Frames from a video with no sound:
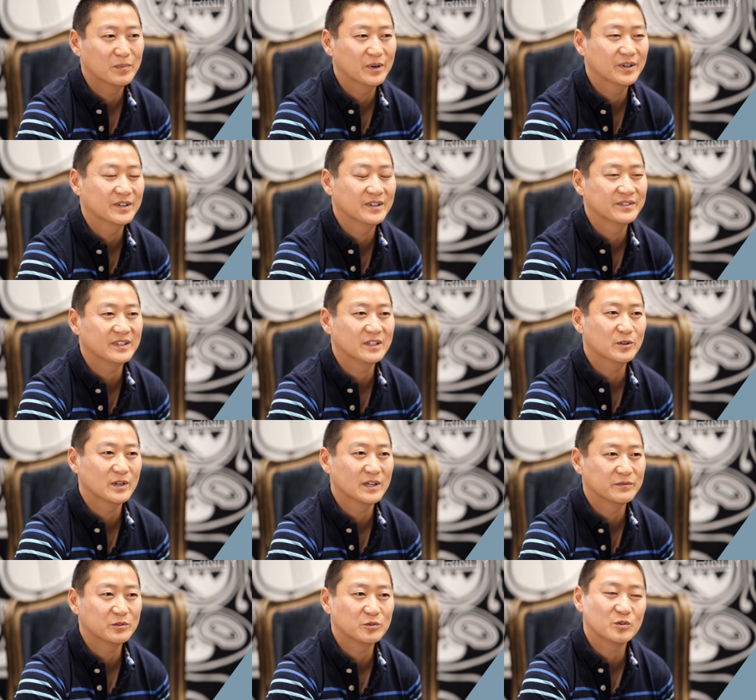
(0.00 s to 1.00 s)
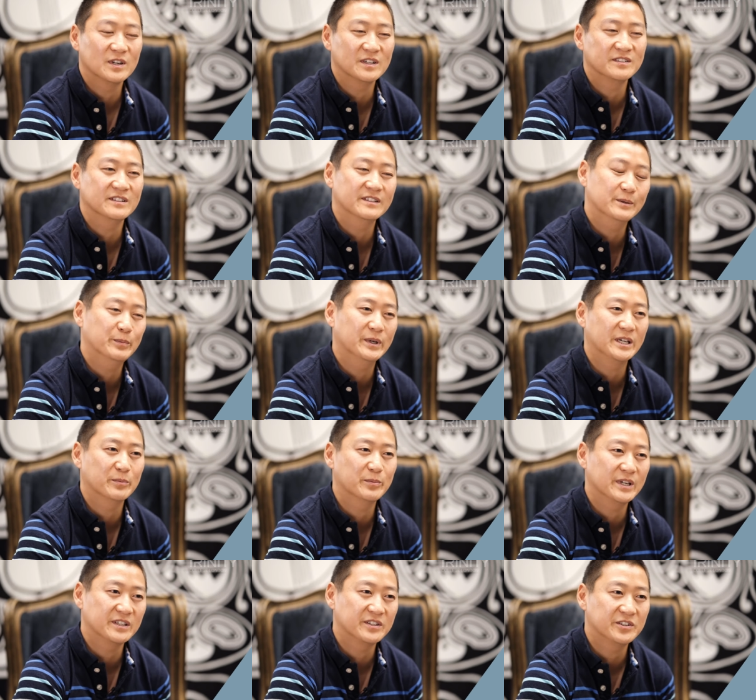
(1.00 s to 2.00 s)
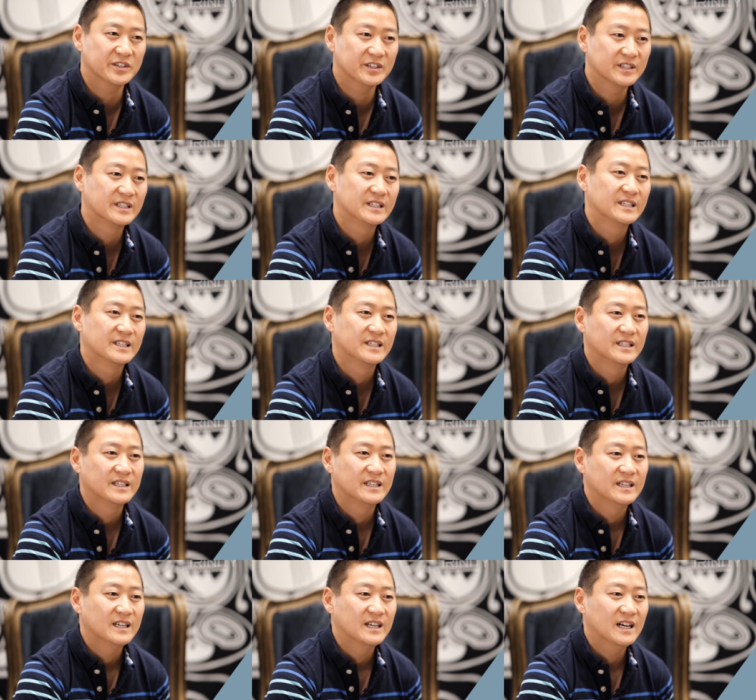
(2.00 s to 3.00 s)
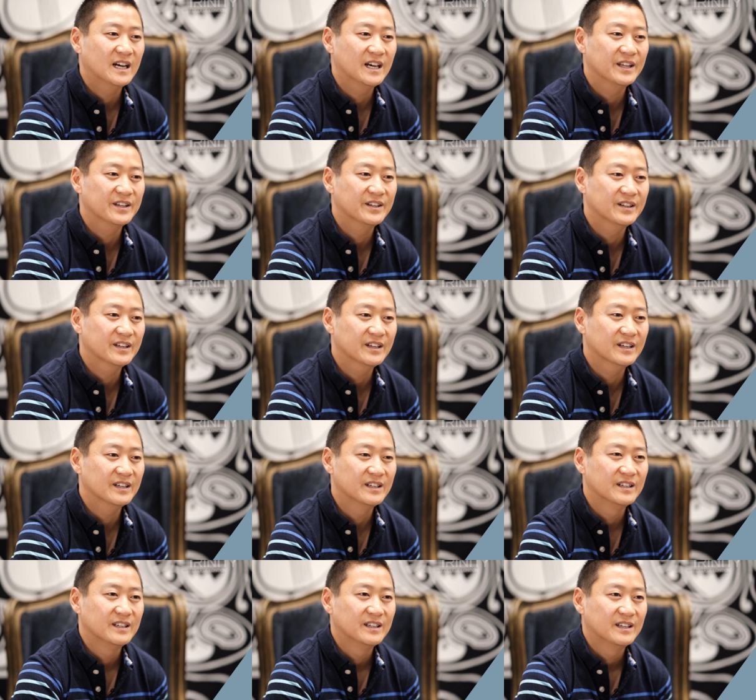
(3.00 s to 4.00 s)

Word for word: but I think you have to try and see the bigger picture, and uh,